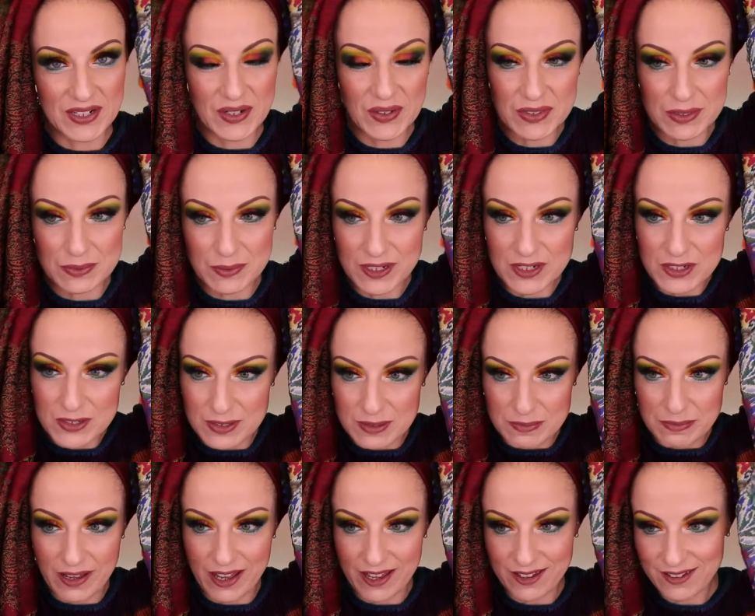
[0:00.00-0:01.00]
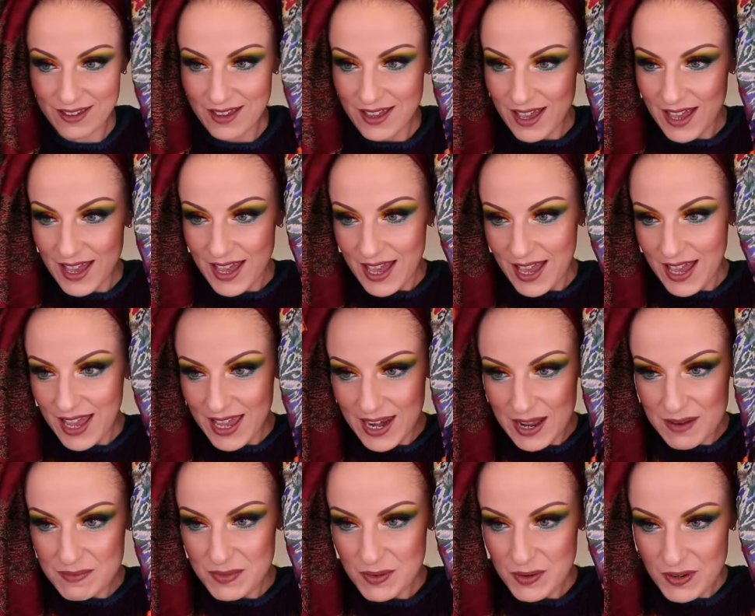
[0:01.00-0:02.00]
you know, the one to the back.
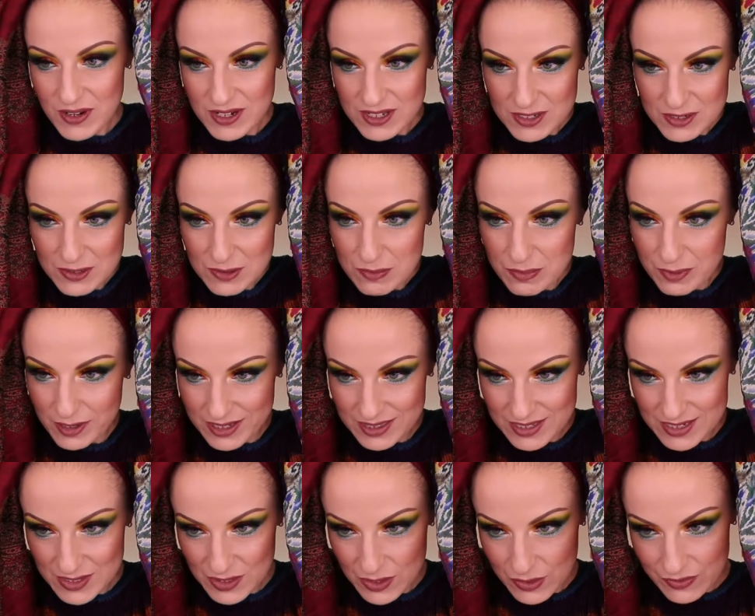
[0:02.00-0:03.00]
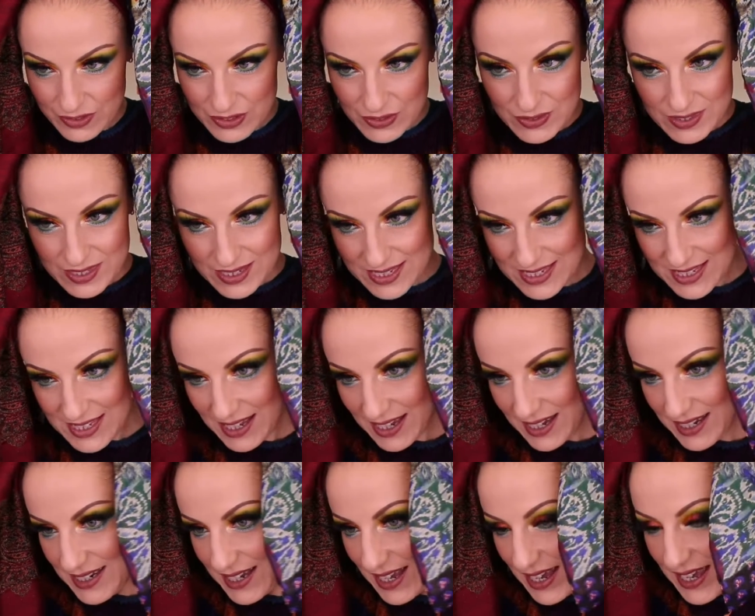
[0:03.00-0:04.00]
And I'm going to bring this over to this
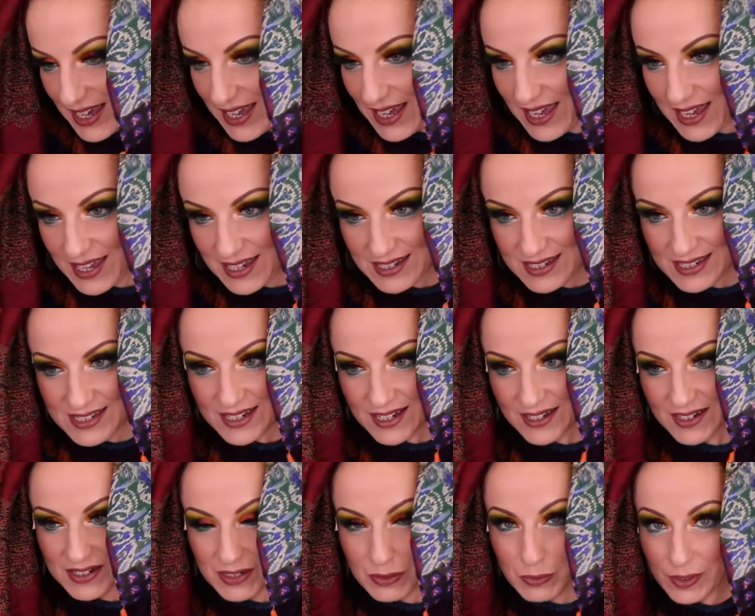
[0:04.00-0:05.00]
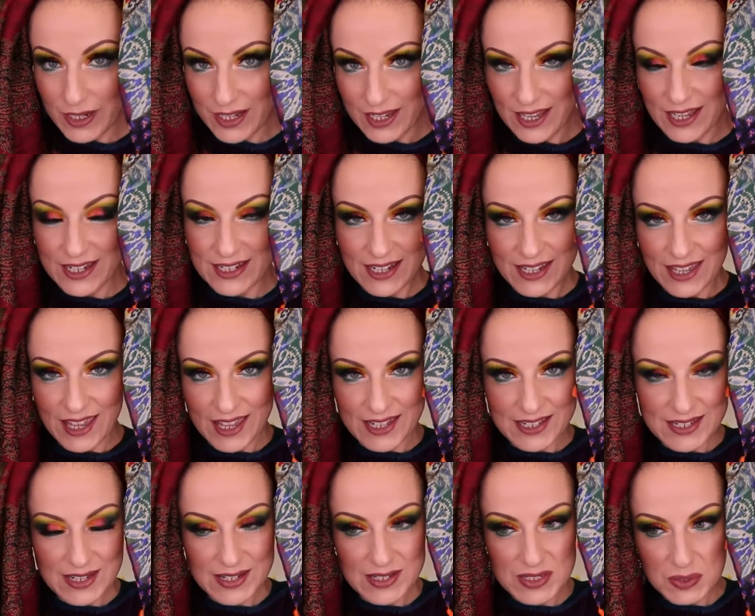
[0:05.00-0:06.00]
side and tuck it away. And
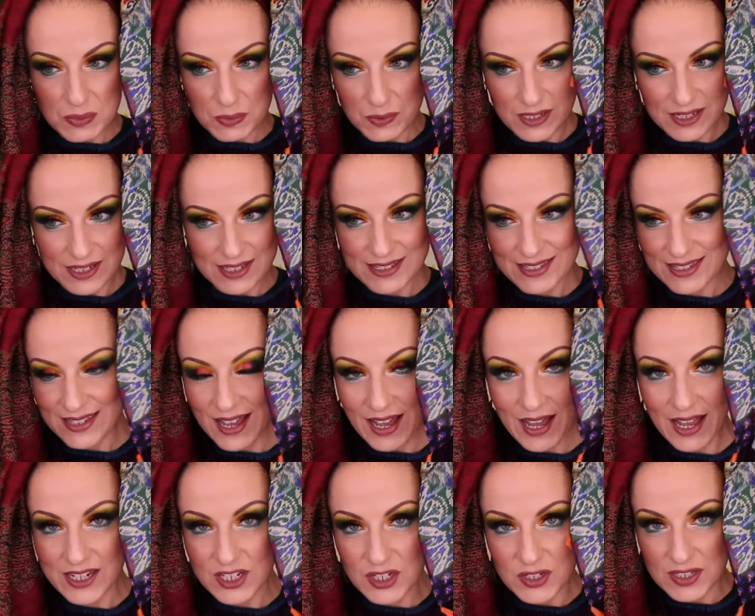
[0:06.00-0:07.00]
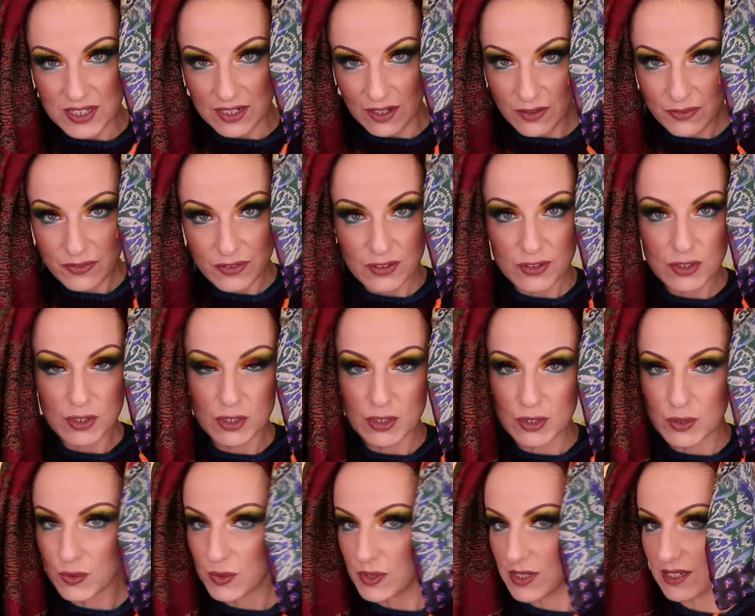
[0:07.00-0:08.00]
again, sweeties, I just love to
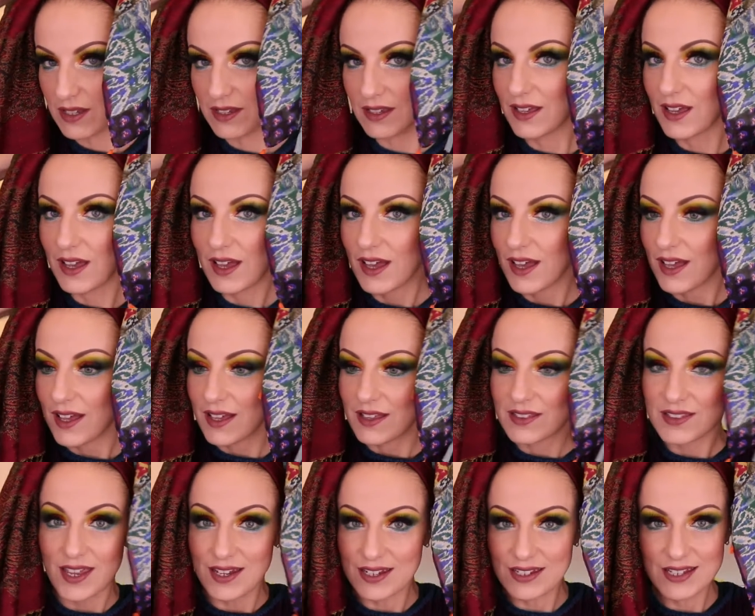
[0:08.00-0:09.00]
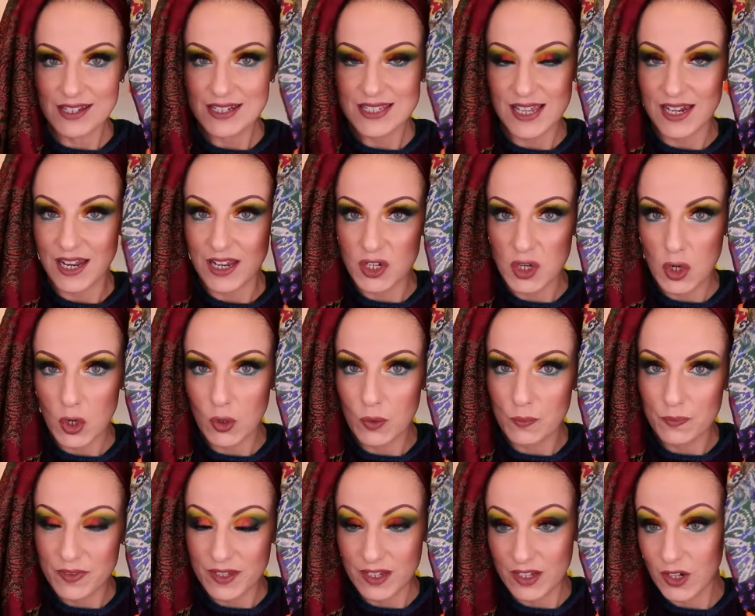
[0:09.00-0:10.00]
use techniques that I
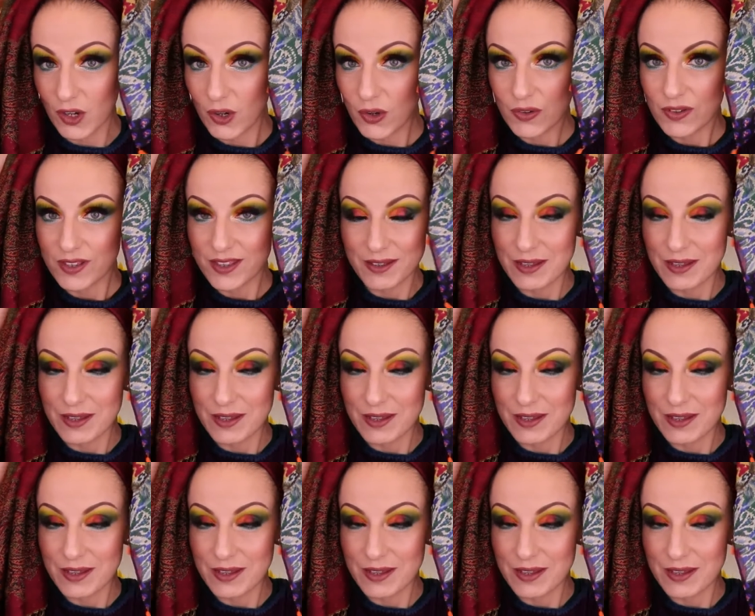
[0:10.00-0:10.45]
know, you know,